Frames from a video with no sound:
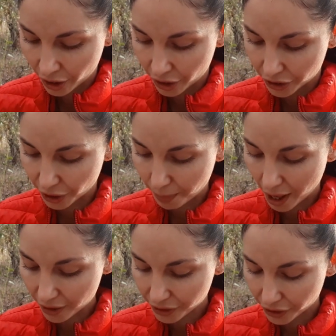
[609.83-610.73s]
So
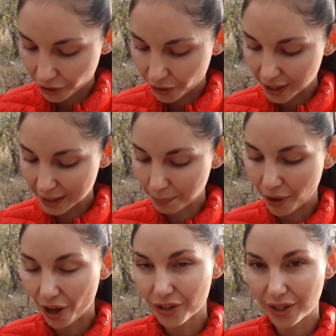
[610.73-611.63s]
pile 2, this
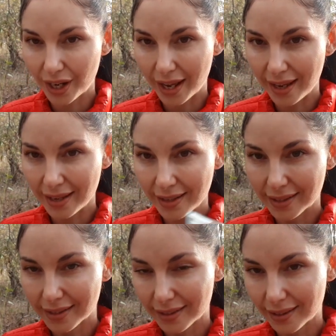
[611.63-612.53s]
person
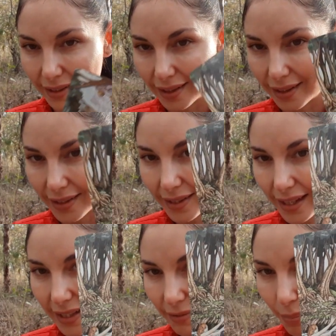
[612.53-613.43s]
is
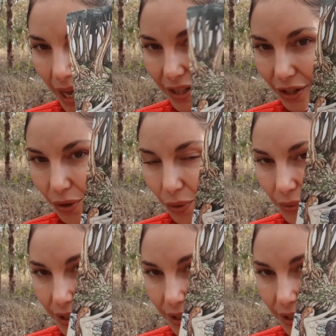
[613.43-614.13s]
Six of Pentacles.